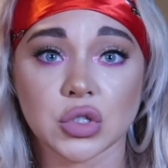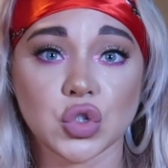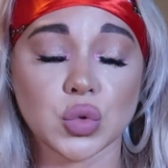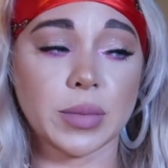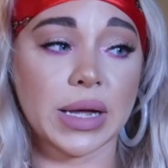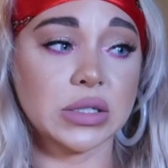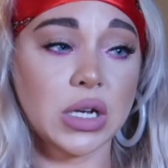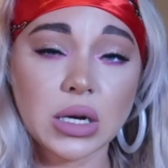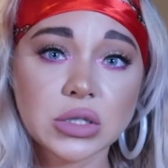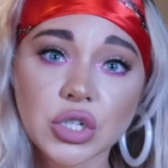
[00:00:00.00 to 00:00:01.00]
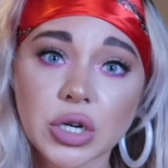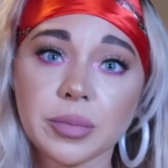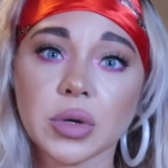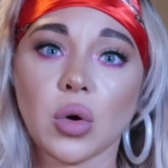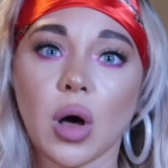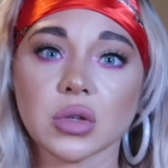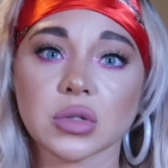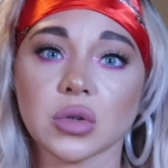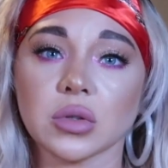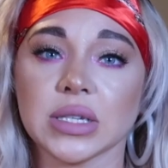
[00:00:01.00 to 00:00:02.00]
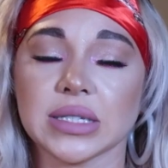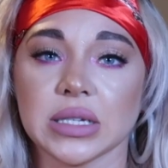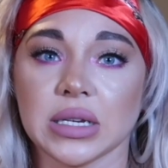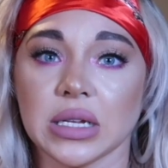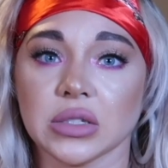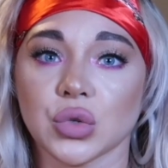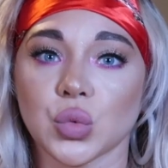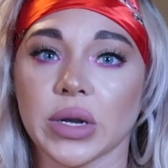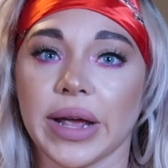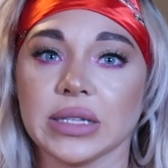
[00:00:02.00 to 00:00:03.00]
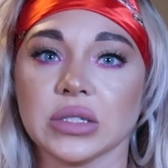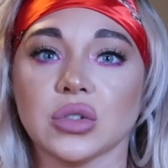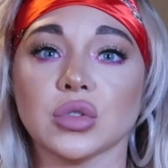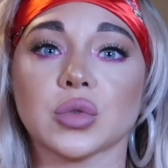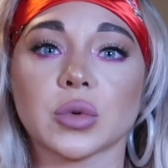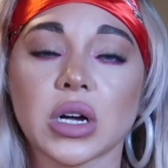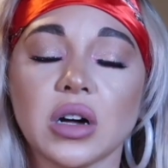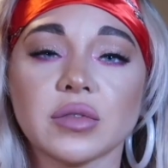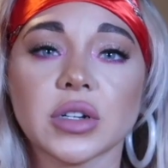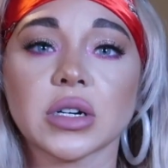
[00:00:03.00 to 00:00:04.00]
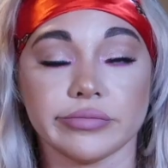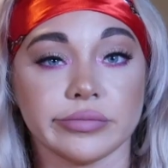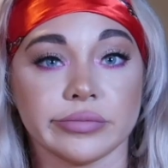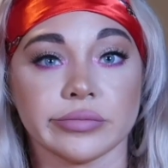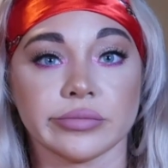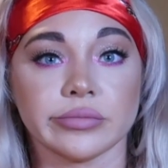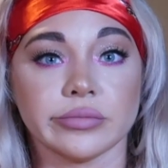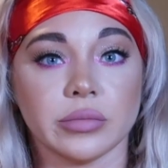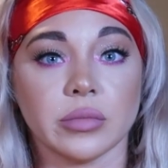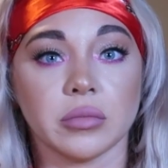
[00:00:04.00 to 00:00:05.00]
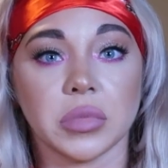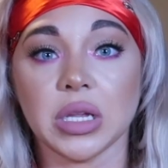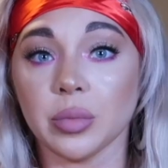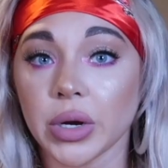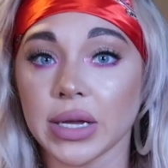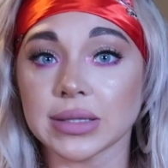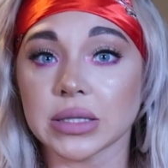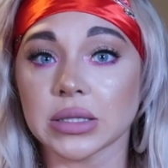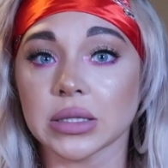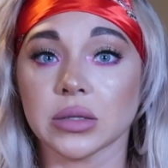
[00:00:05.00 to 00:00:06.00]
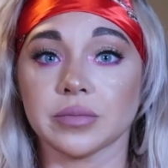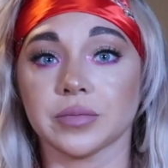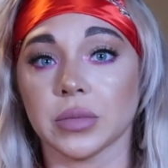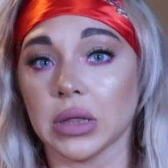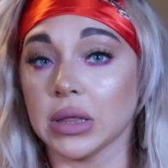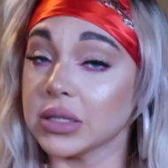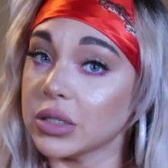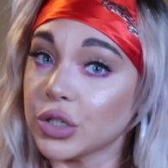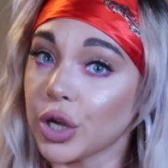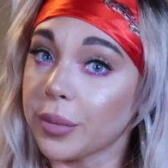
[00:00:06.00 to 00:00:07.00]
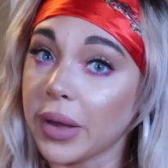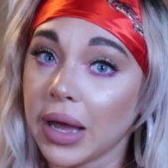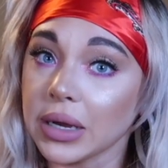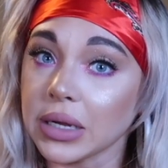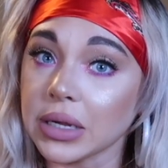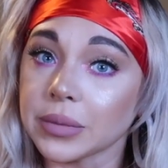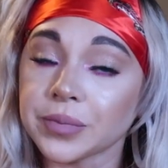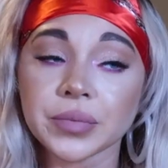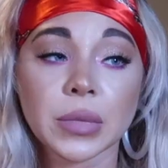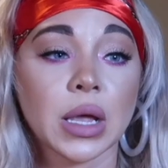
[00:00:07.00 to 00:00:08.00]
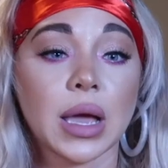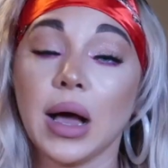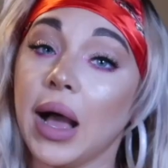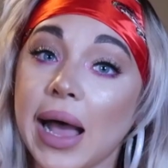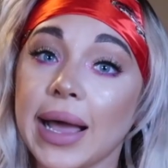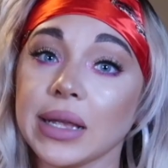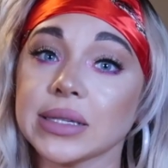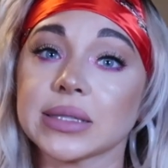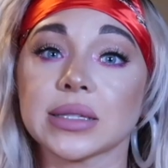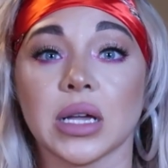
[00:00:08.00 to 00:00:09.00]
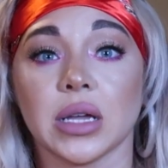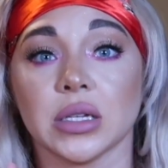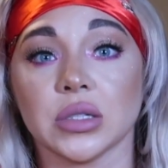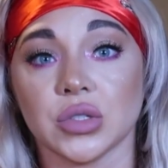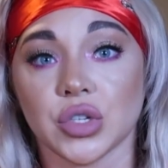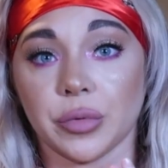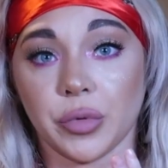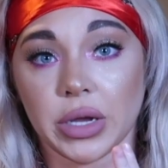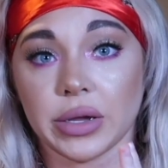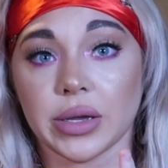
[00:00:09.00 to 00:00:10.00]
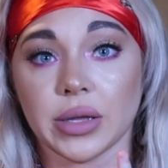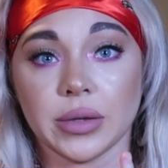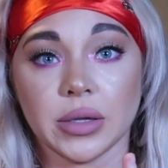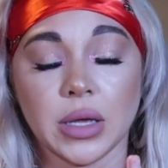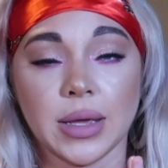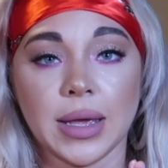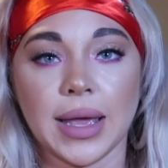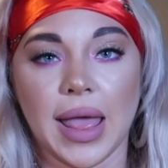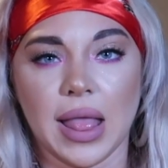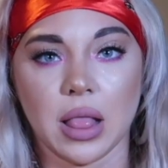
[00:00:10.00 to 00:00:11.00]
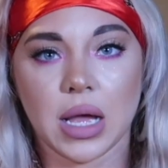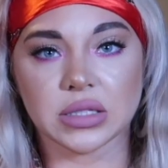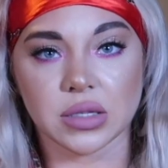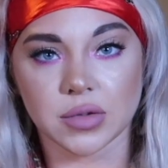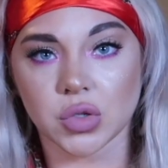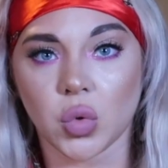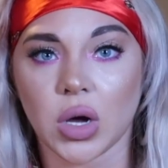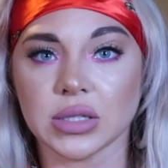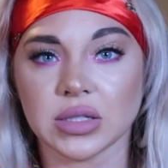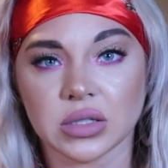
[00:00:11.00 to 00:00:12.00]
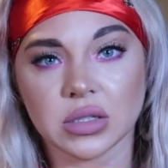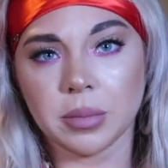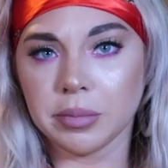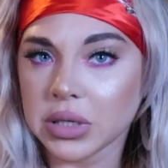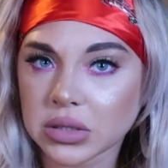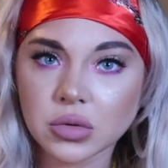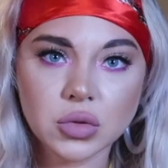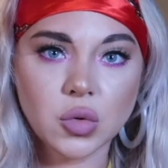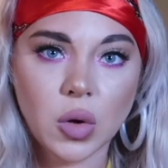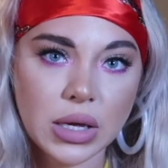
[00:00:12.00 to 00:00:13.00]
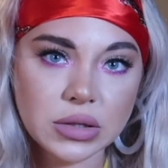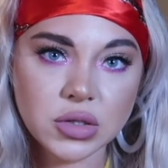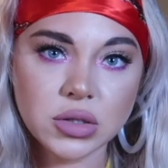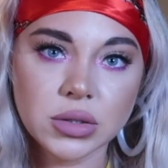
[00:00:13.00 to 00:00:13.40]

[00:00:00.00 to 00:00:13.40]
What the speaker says: to my doctor, but also listening to what I had to do to recover. Knee brace, listen to your body, ice, turmeric, and lots of squats, pistol squats,